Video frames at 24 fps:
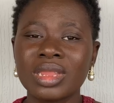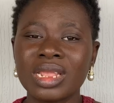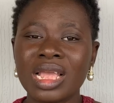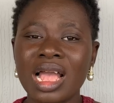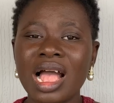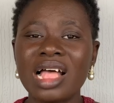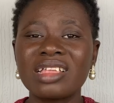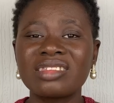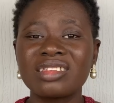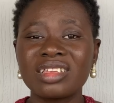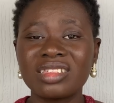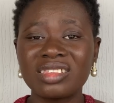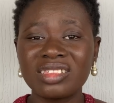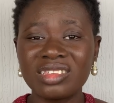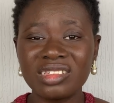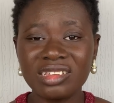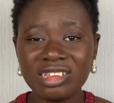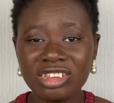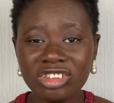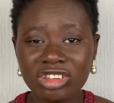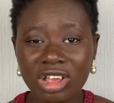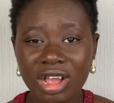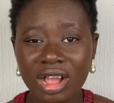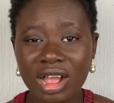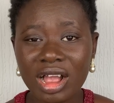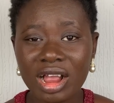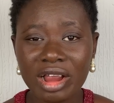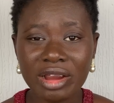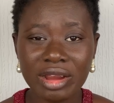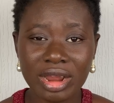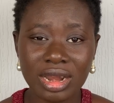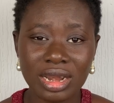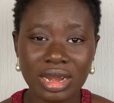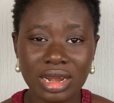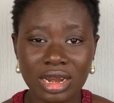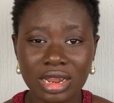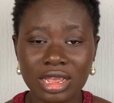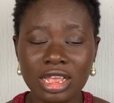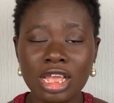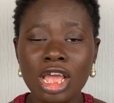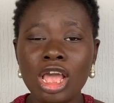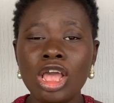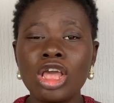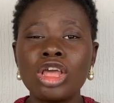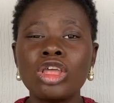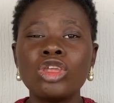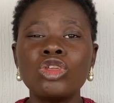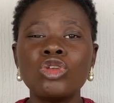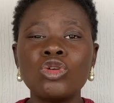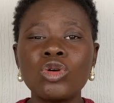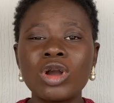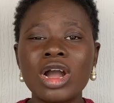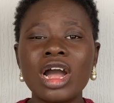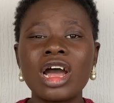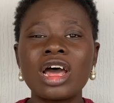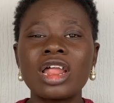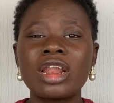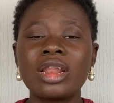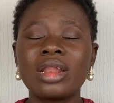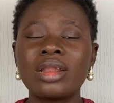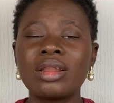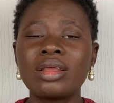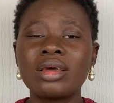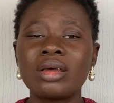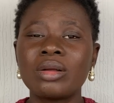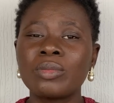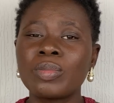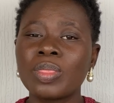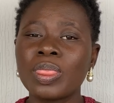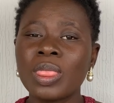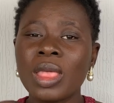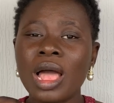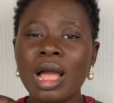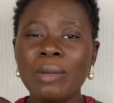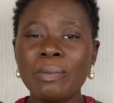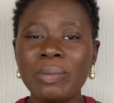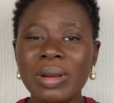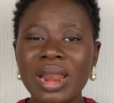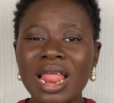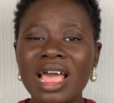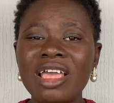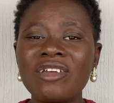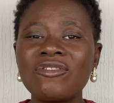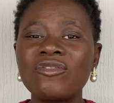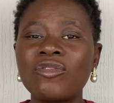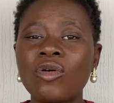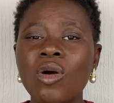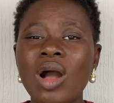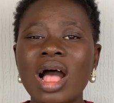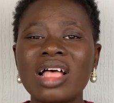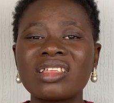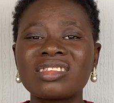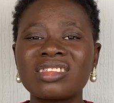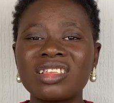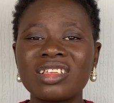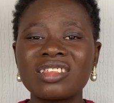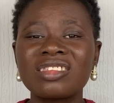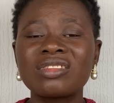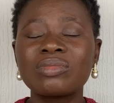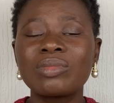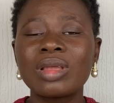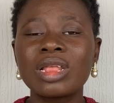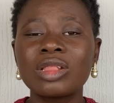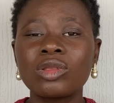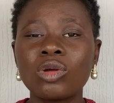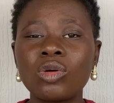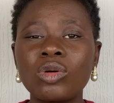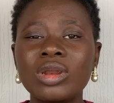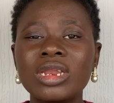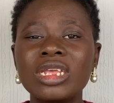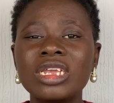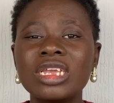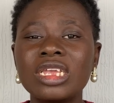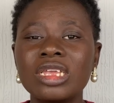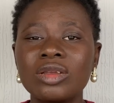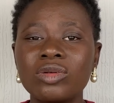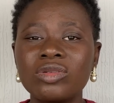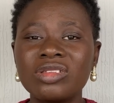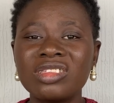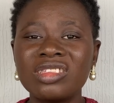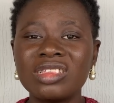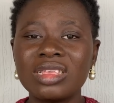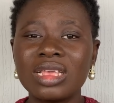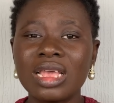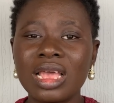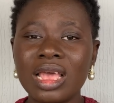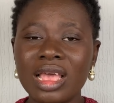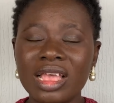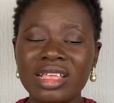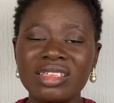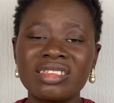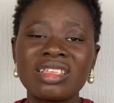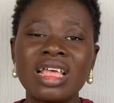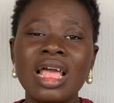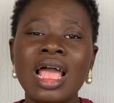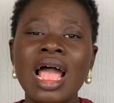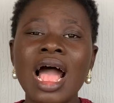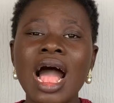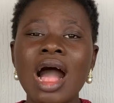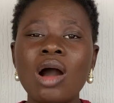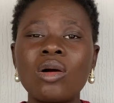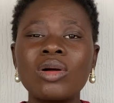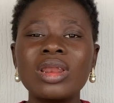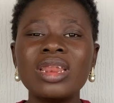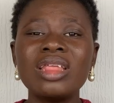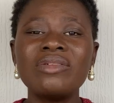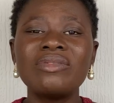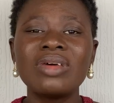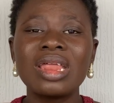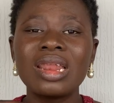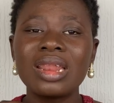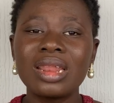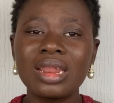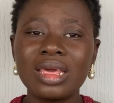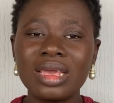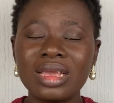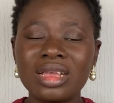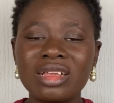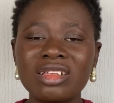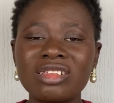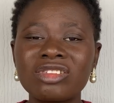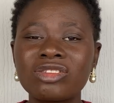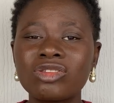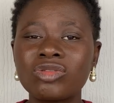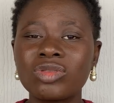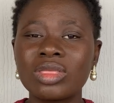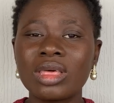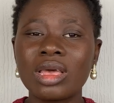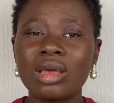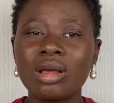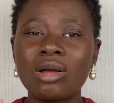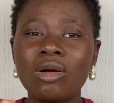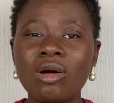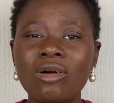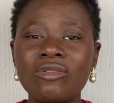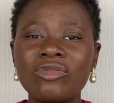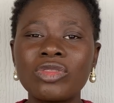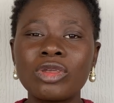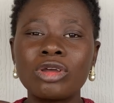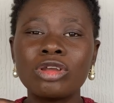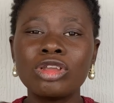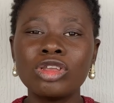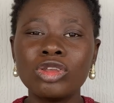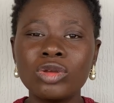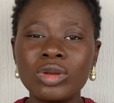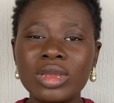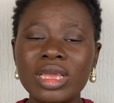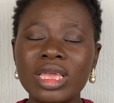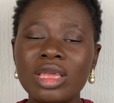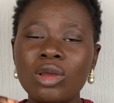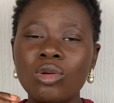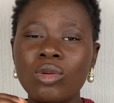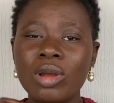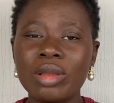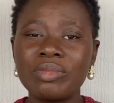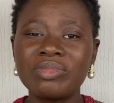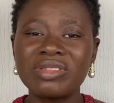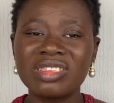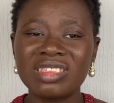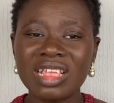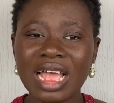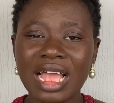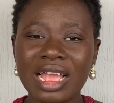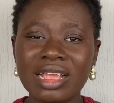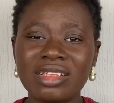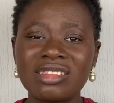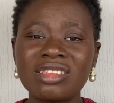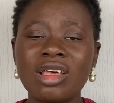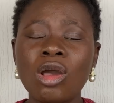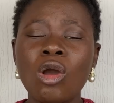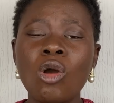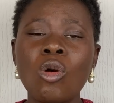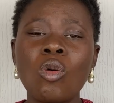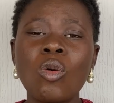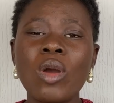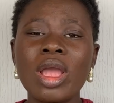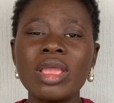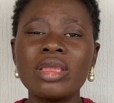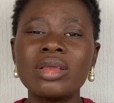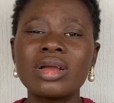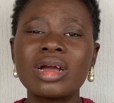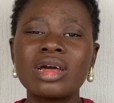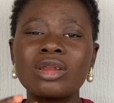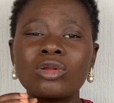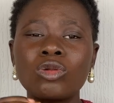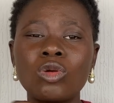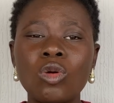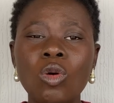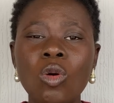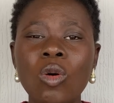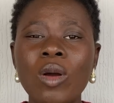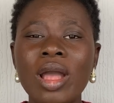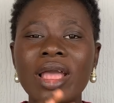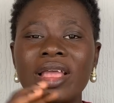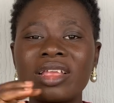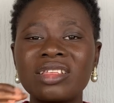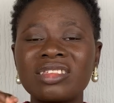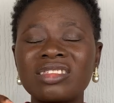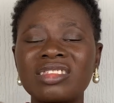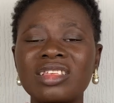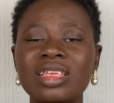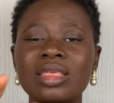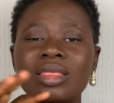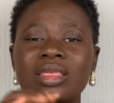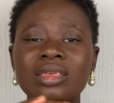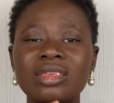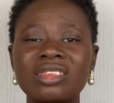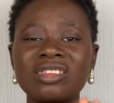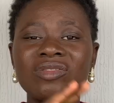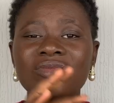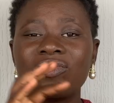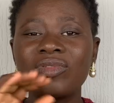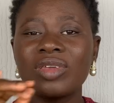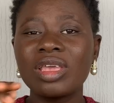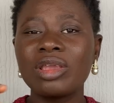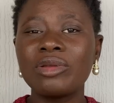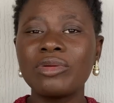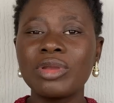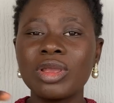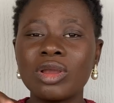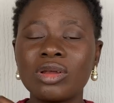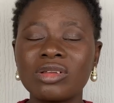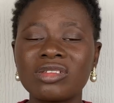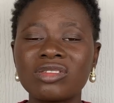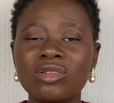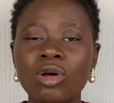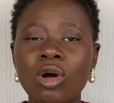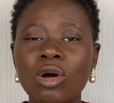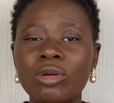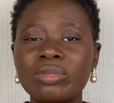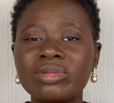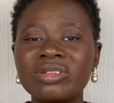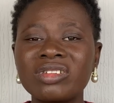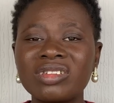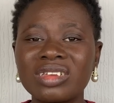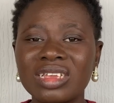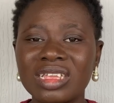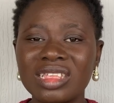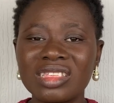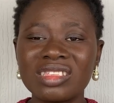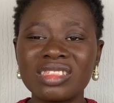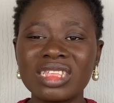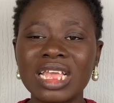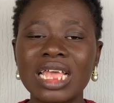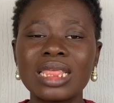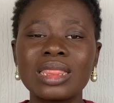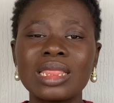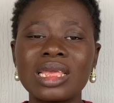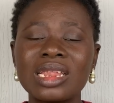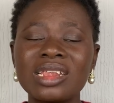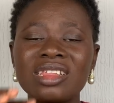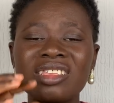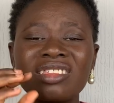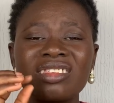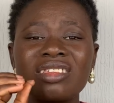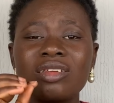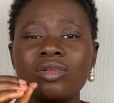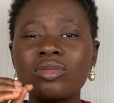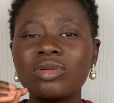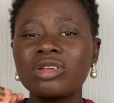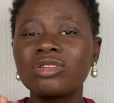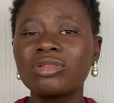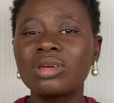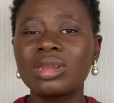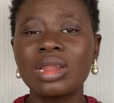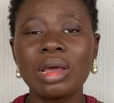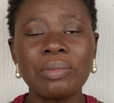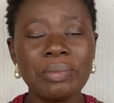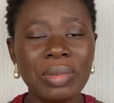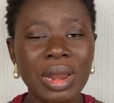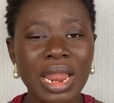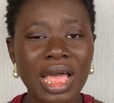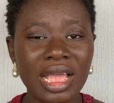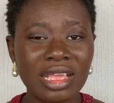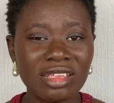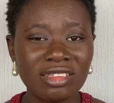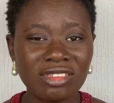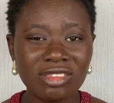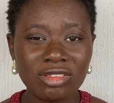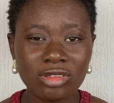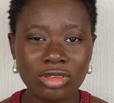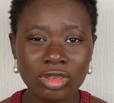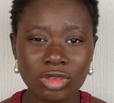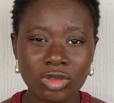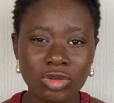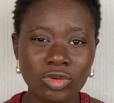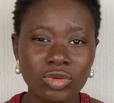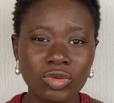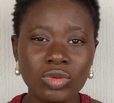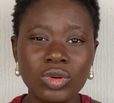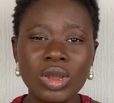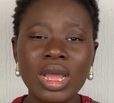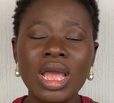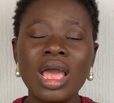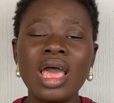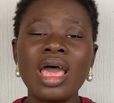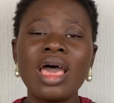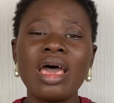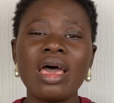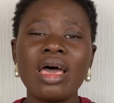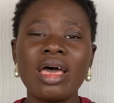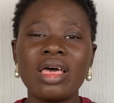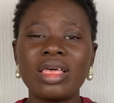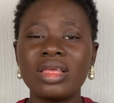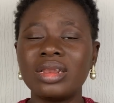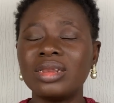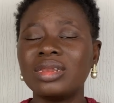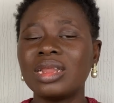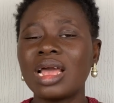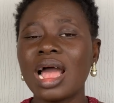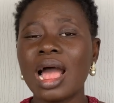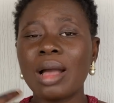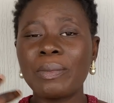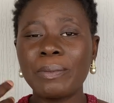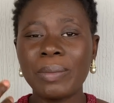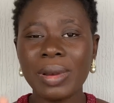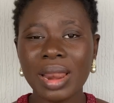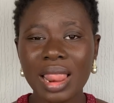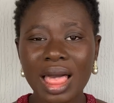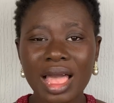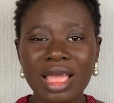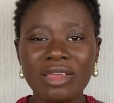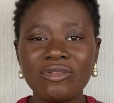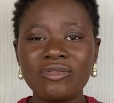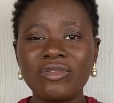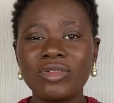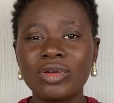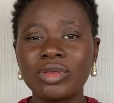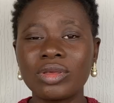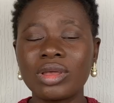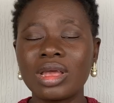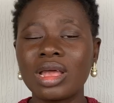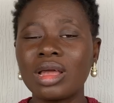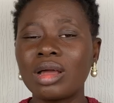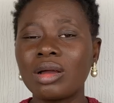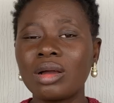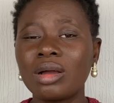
as a teacher currently, you can apply for assessment only QTS. I'll leave a link to the gov.uk website where you can go and see these various options and then see which one applies to you and apply for